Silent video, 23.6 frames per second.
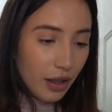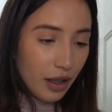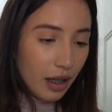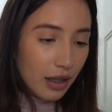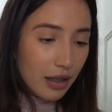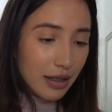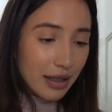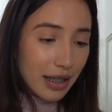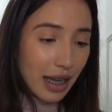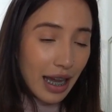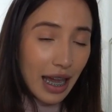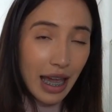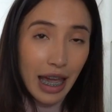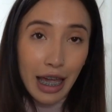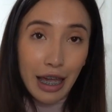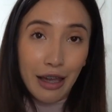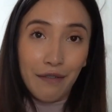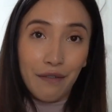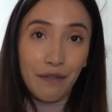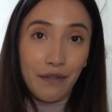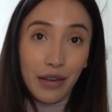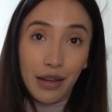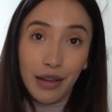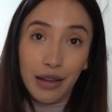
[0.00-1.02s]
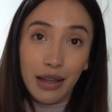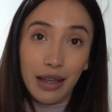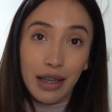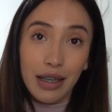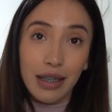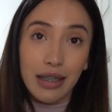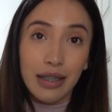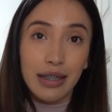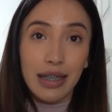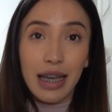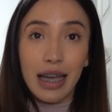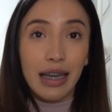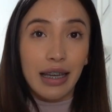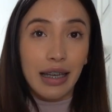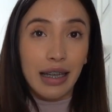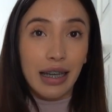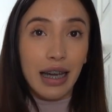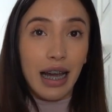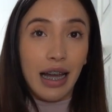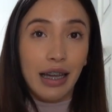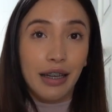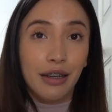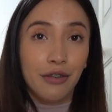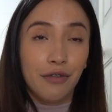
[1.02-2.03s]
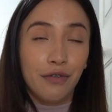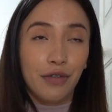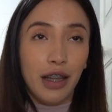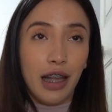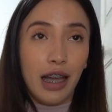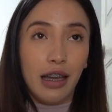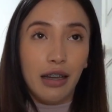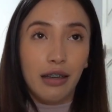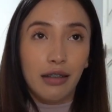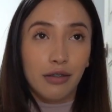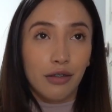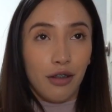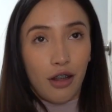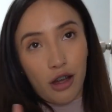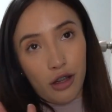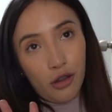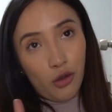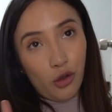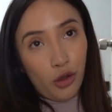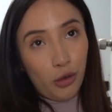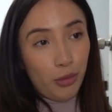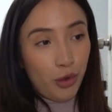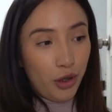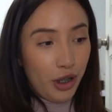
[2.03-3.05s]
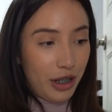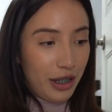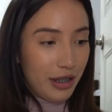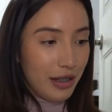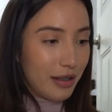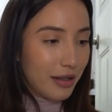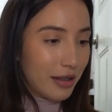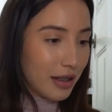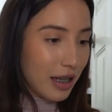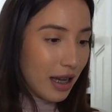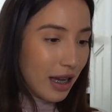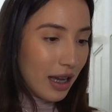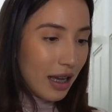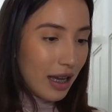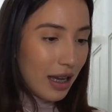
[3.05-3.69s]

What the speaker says: because I hate feeling any kind of like not normalness.